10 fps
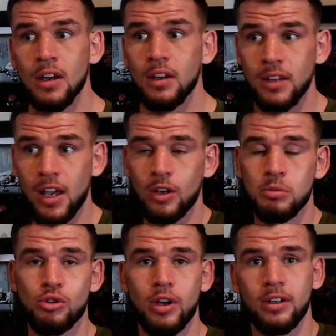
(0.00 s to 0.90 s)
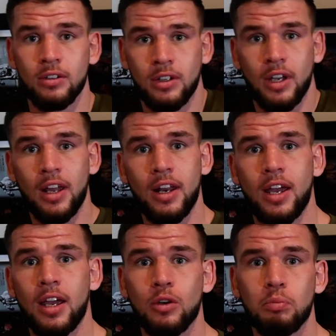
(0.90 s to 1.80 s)
Yeah, gonna be trying getting
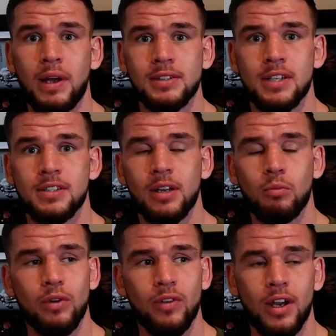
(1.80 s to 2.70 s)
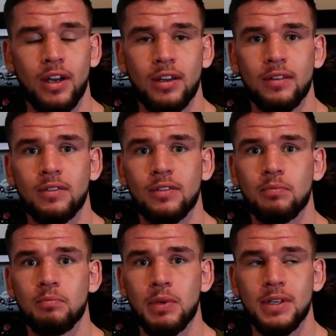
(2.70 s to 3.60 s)
a good pad session in with
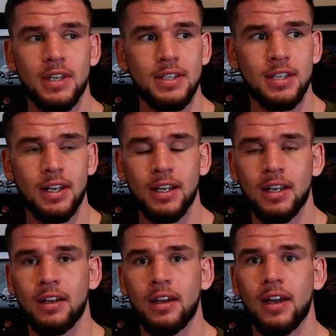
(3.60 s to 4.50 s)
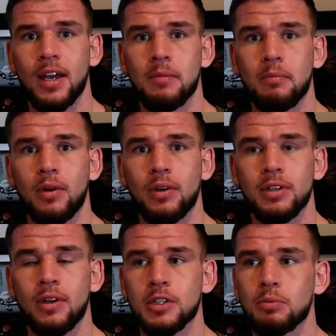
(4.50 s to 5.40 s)
Big D today, on
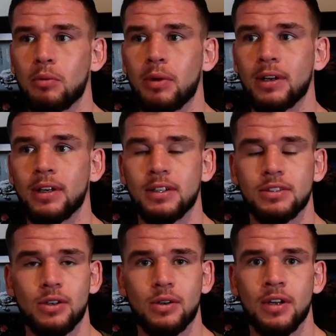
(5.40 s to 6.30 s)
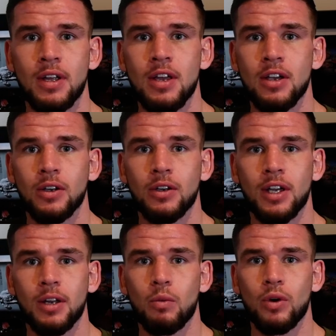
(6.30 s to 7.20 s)
the spot pad and that. So, gonna get
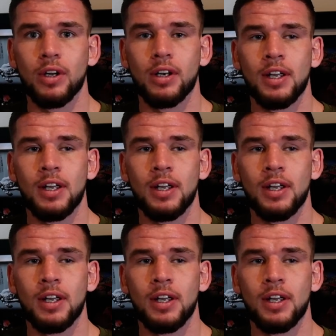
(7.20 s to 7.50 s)
it working.